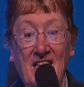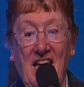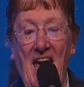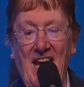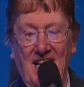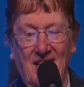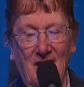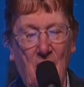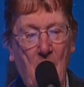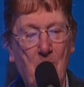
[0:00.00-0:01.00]
cake,
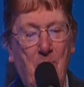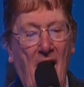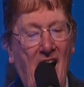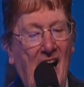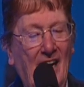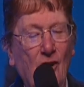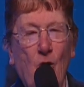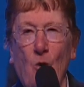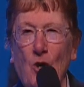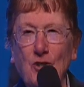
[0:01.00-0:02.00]
pie,
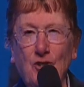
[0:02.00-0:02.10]
or